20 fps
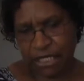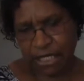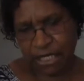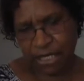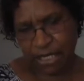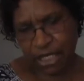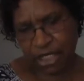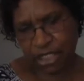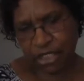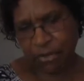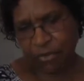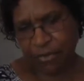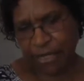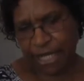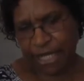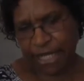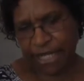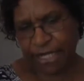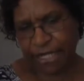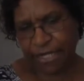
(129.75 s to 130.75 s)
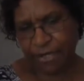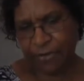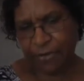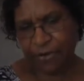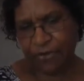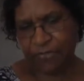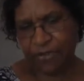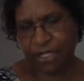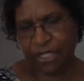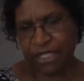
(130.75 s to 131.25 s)
action plan in the
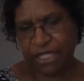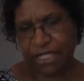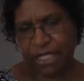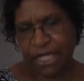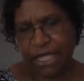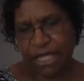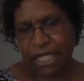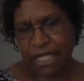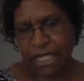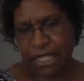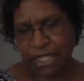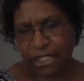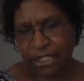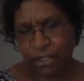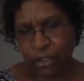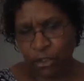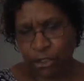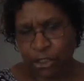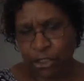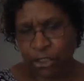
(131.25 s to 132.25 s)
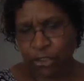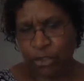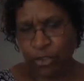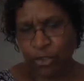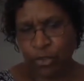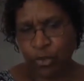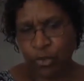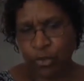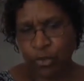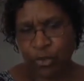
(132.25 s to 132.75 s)
province is
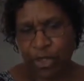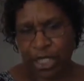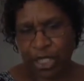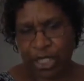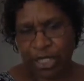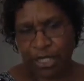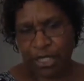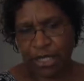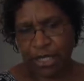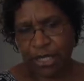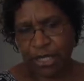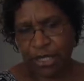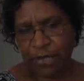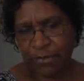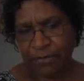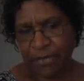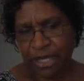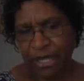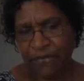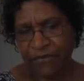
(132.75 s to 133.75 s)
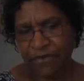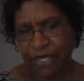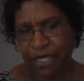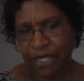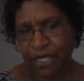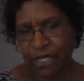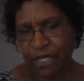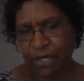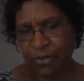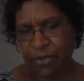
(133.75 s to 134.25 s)
also we um, have
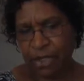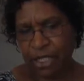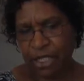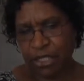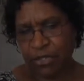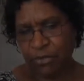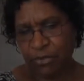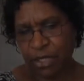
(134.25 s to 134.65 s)
a, we,